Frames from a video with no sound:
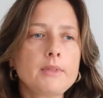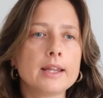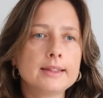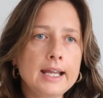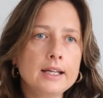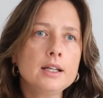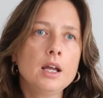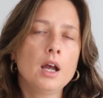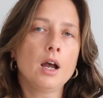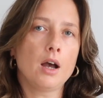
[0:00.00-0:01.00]
Then
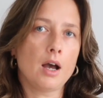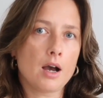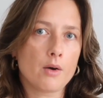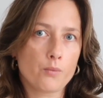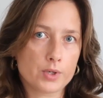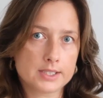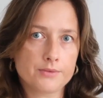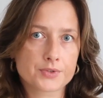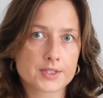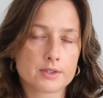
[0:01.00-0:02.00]
what
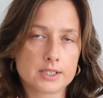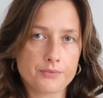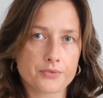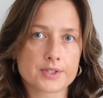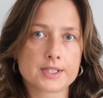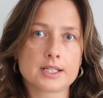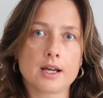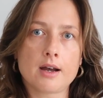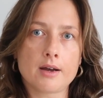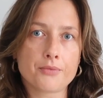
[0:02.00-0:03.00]
differs
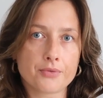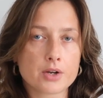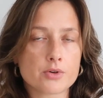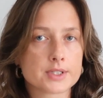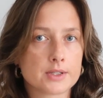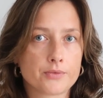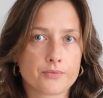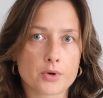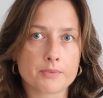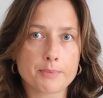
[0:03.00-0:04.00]
free content
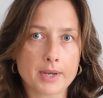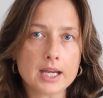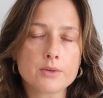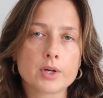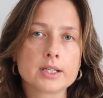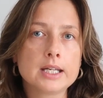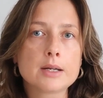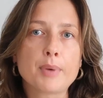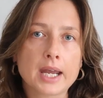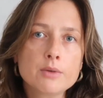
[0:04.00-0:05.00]
from the paid one? In
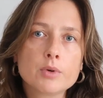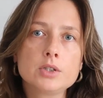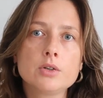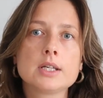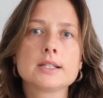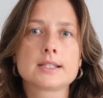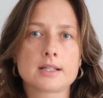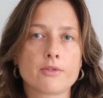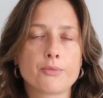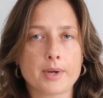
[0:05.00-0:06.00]
a paid one, you can
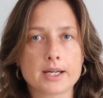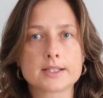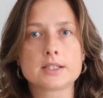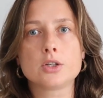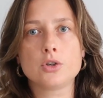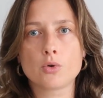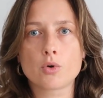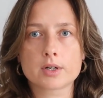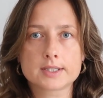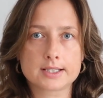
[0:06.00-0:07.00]
self-paced
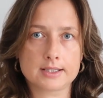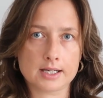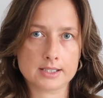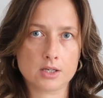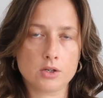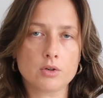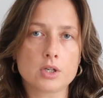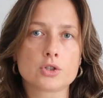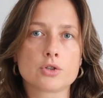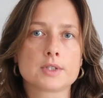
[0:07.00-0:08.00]
your studying. You
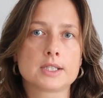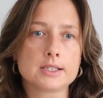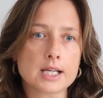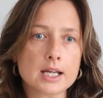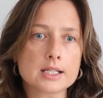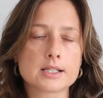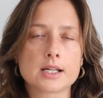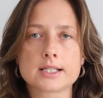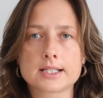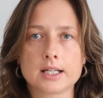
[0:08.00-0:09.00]
can choose the dates,
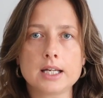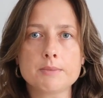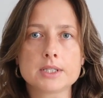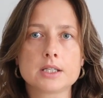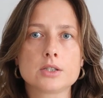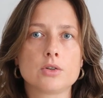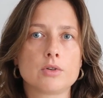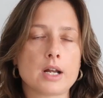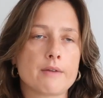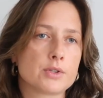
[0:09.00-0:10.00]
and it's unlimited. You
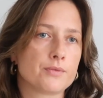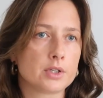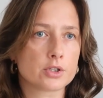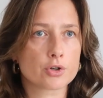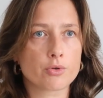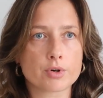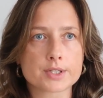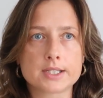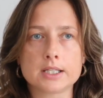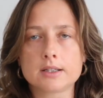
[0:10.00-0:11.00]
don't have to finish
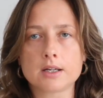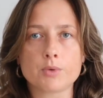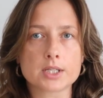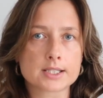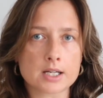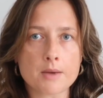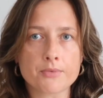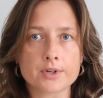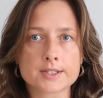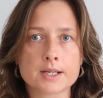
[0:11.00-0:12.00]
course in 3 weeks time,
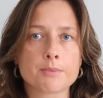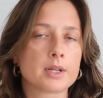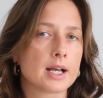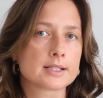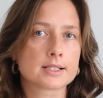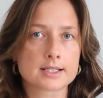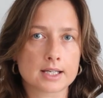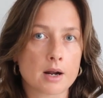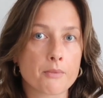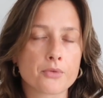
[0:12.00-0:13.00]
for example, as it's
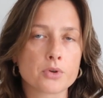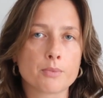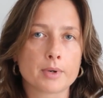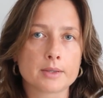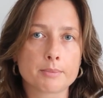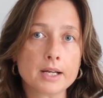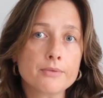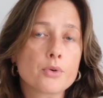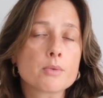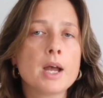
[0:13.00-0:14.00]
set up for you by the
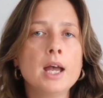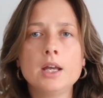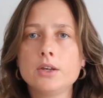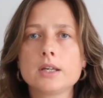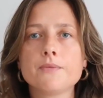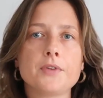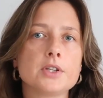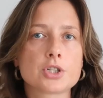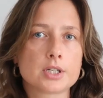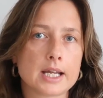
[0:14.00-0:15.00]
platform. You can
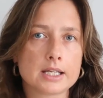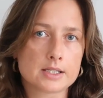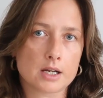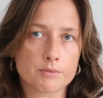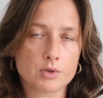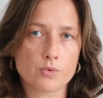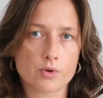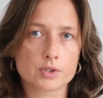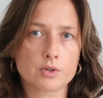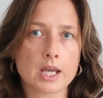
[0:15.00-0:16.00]
finish it anytime you
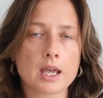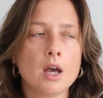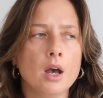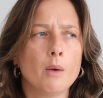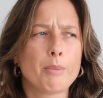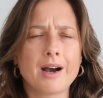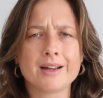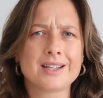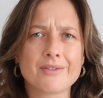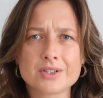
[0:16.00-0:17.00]
want. Okay, but
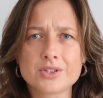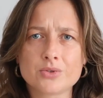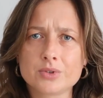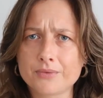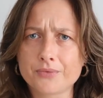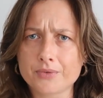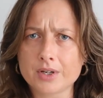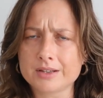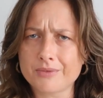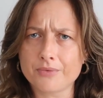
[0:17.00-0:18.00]
I never do
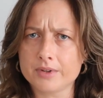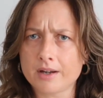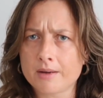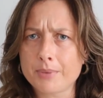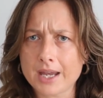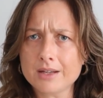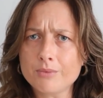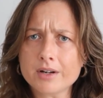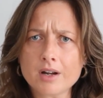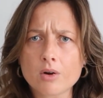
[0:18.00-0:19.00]
the paid
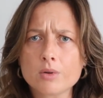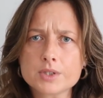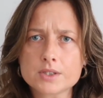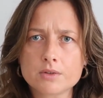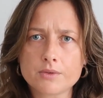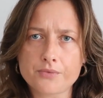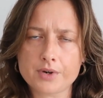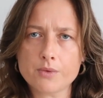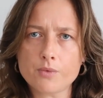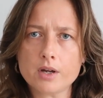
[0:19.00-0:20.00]
one. I always do the
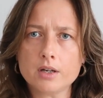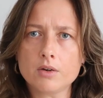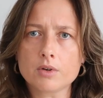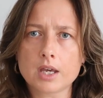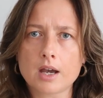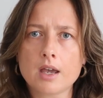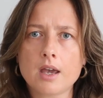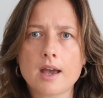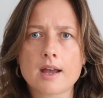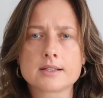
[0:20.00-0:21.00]
free one.
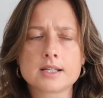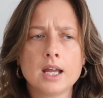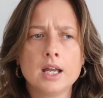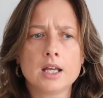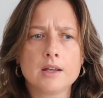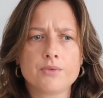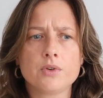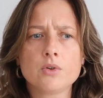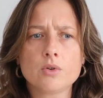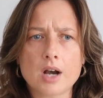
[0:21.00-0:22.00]
Okay, and if
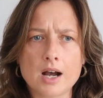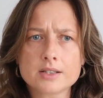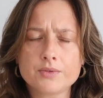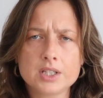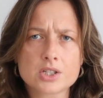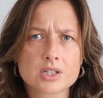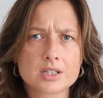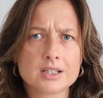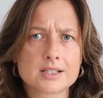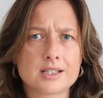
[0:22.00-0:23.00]
you can't finish
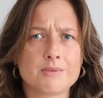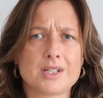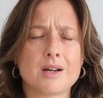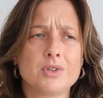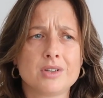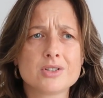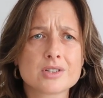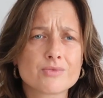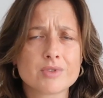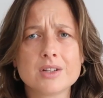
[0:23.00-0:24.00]
it in the same time, you can
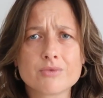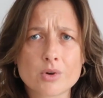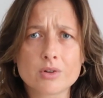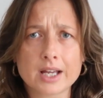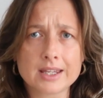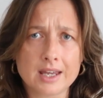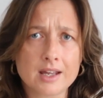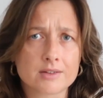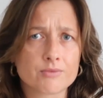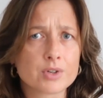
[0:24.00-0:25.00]
just enroll
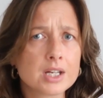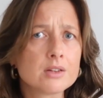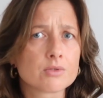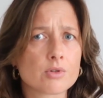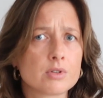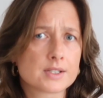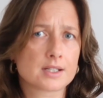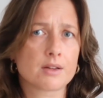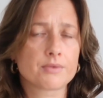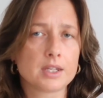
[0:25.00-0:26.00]
again, re-enroll
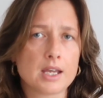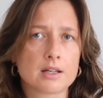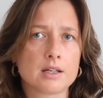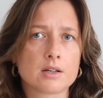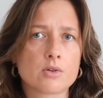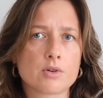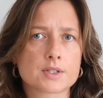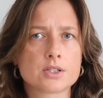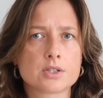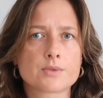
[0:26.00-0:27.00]
yourself again in a
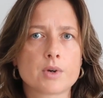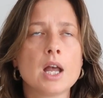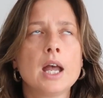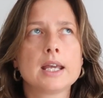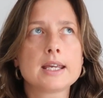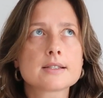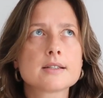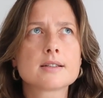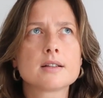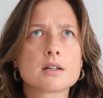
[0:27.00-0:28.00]
course, and just wait. Yes,
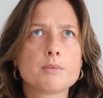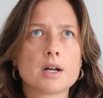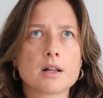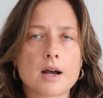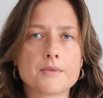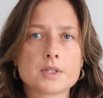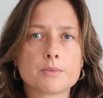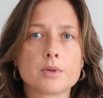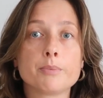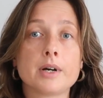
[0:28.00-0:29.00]
it's a little bit
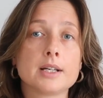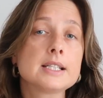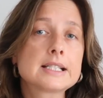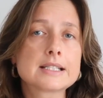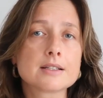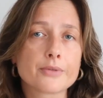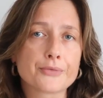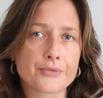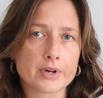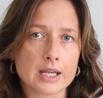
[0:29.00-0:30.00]
uncomfortable, but it's still
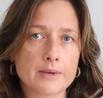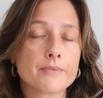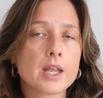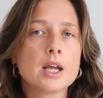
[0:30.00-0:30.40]
free.